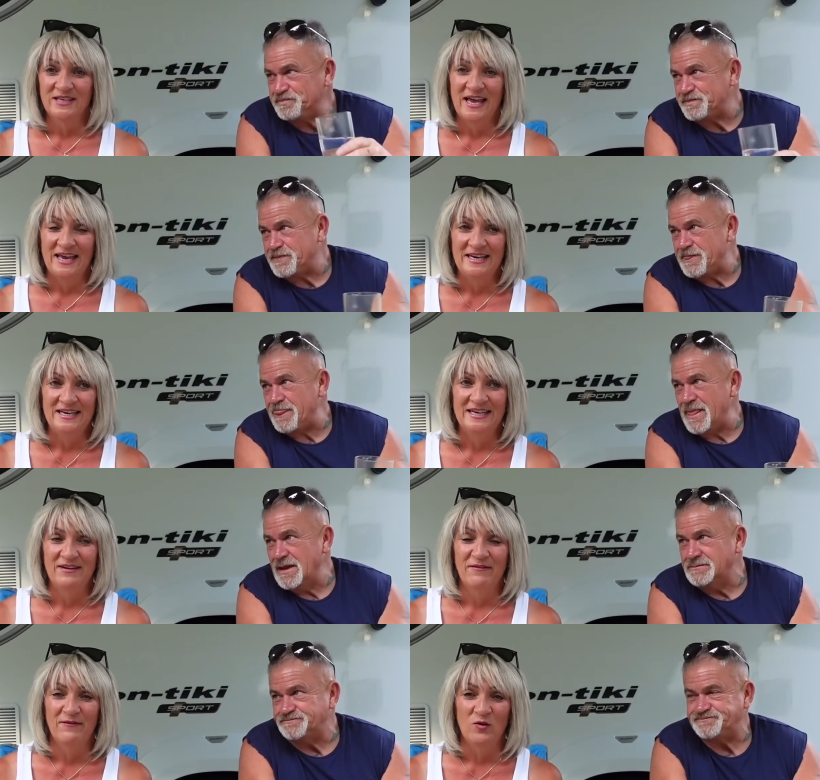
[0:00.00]
Speaker 1: to
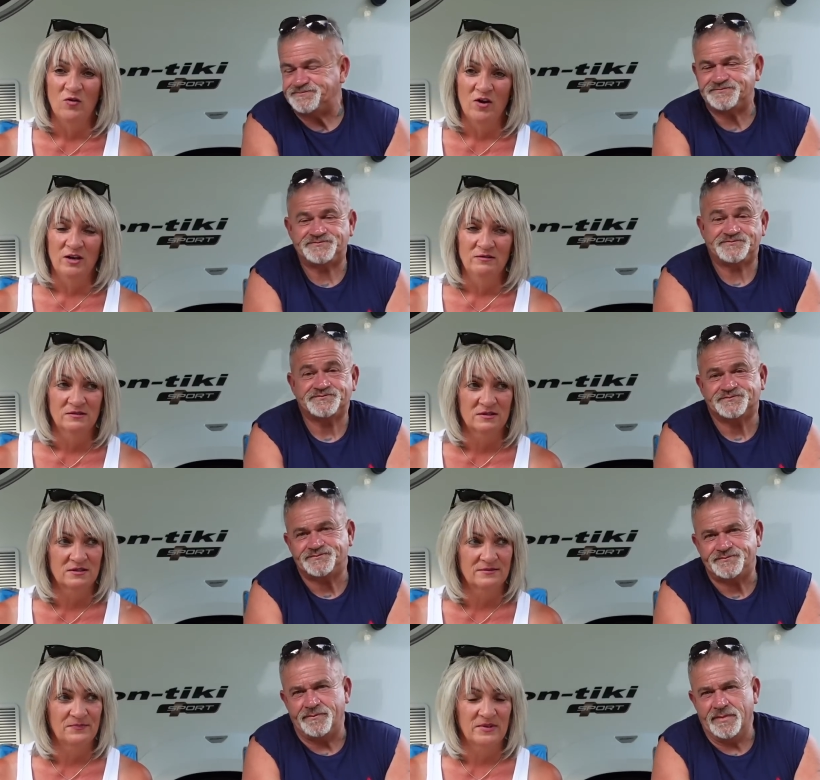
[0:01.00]
Henley Four
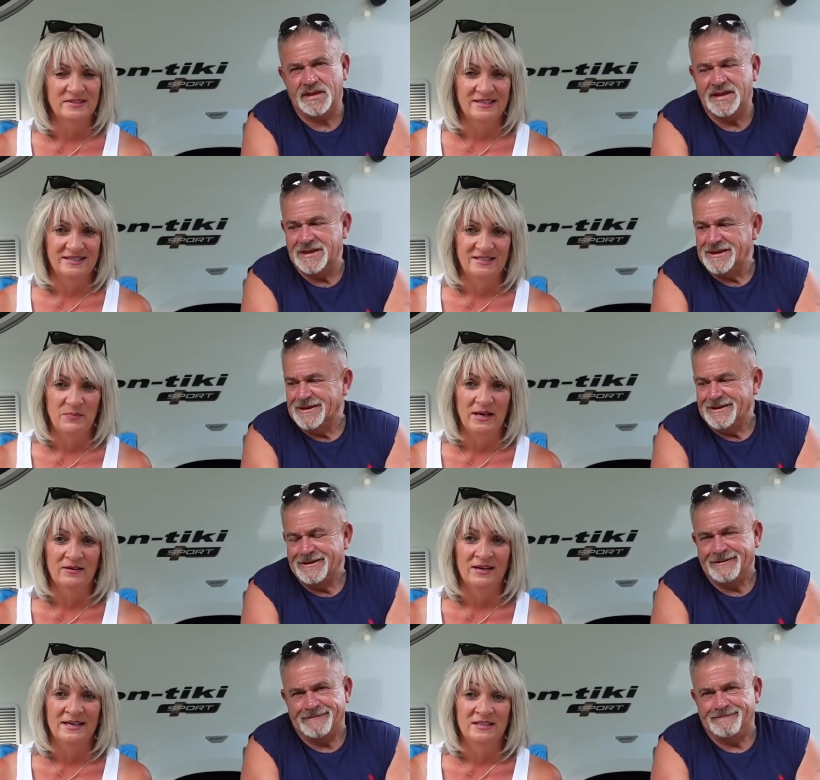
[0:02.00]
Oaks,
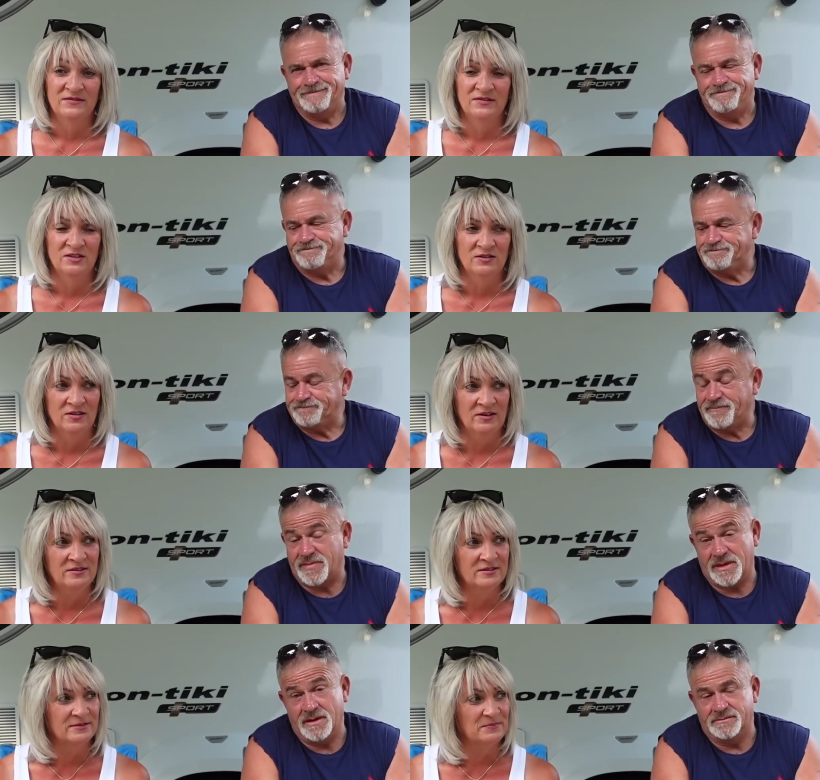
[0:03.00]
£60 later for two
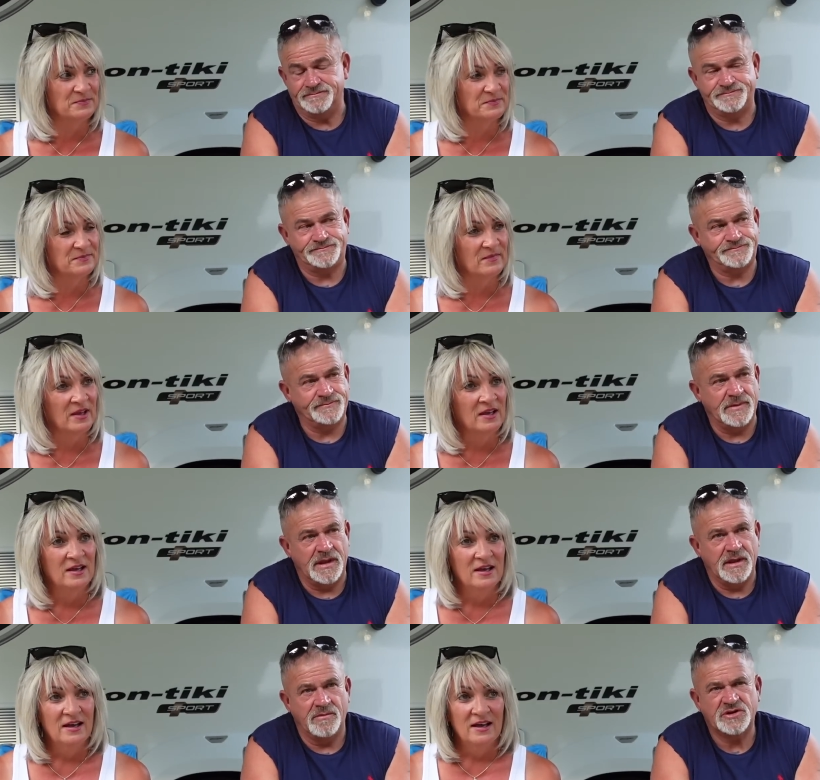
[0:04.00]
nights.
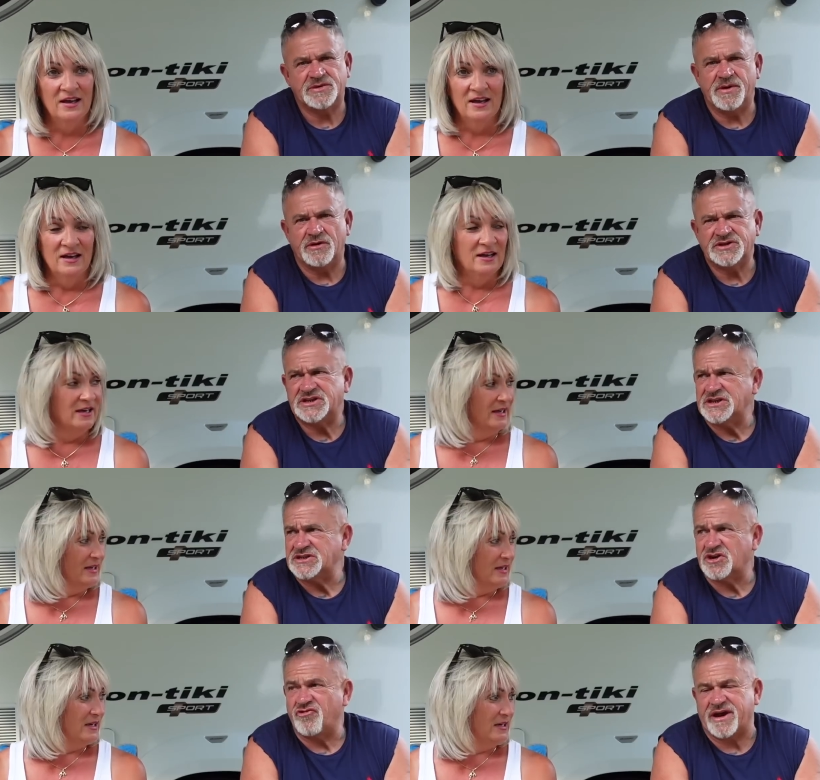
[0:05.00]
Speaker 2: But to be honest, this
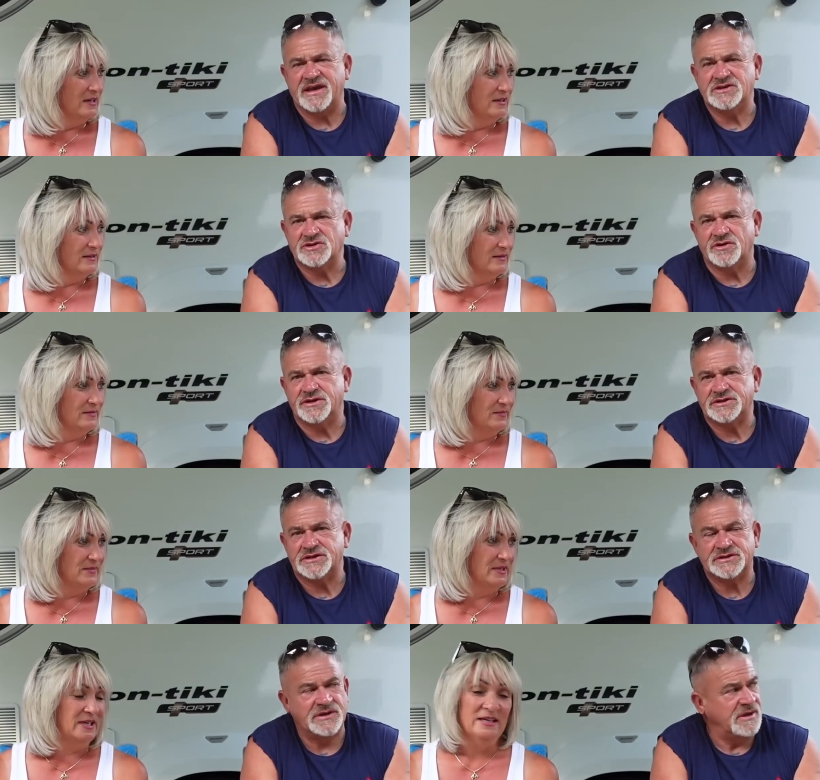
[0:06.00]
is a cracking site, this
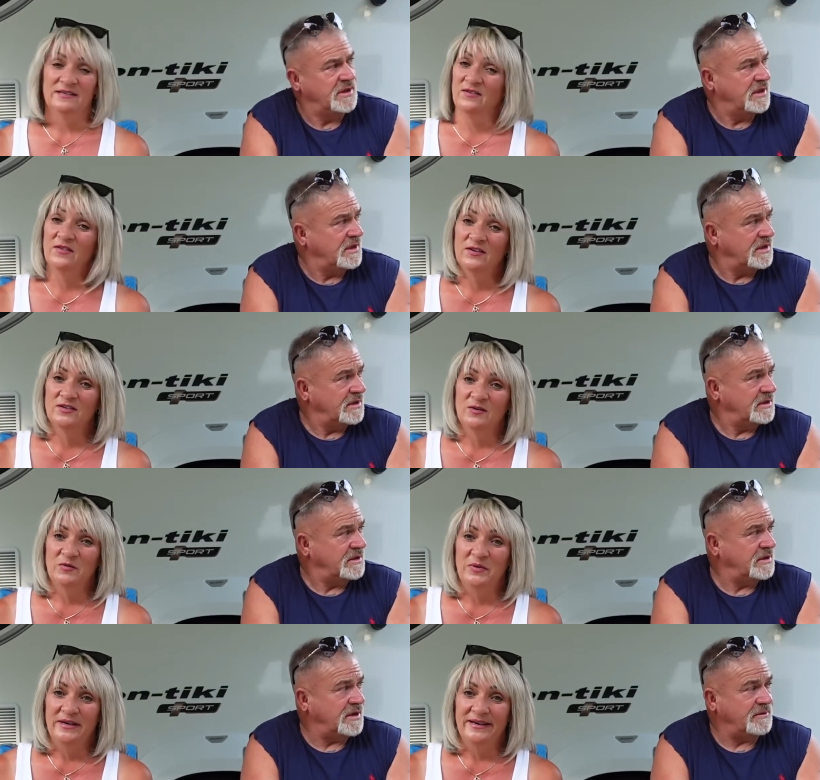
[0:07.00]
is. It is, the third time
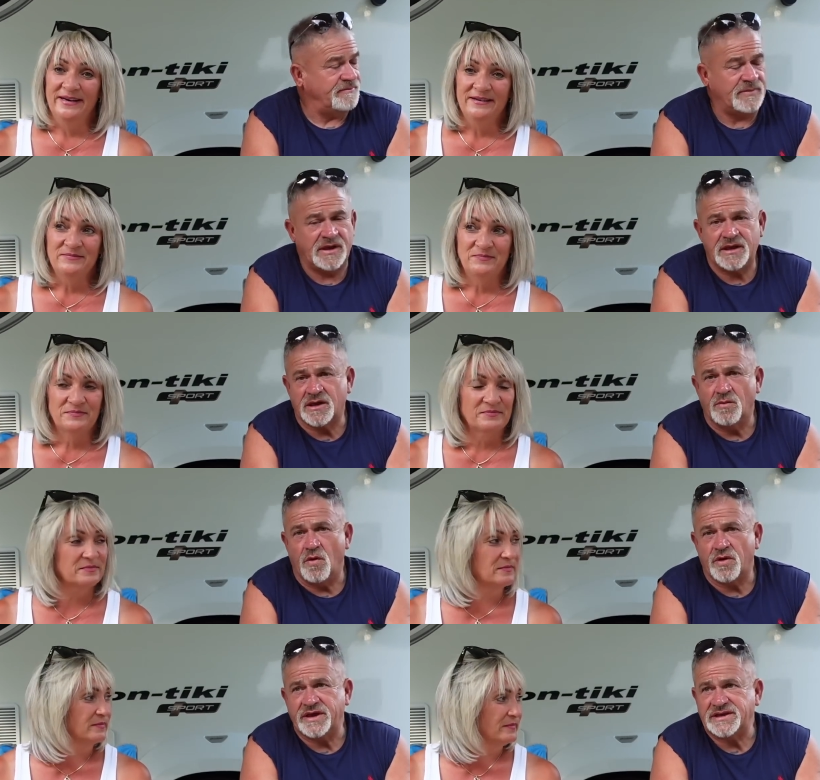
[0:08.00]
we've been yeah. here now. And you can
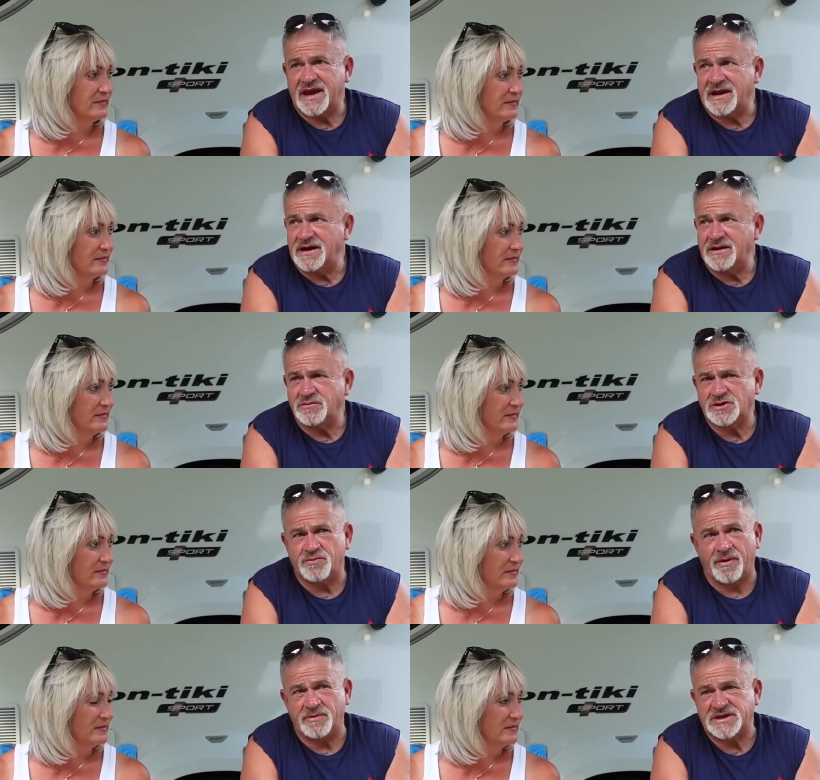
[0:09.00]
walk into Henley, which
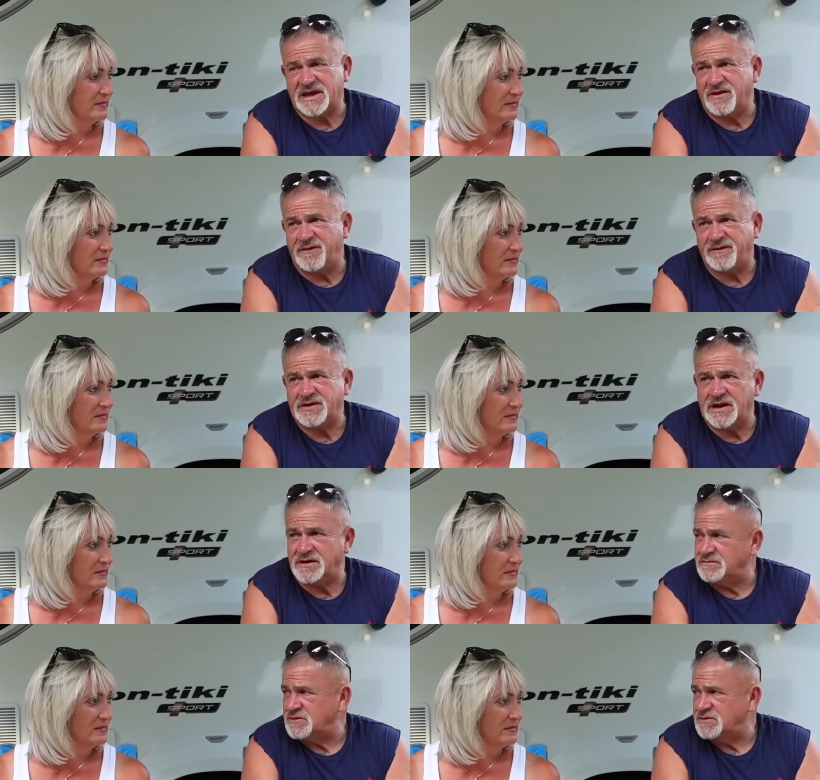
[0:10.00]
will probably take you 15,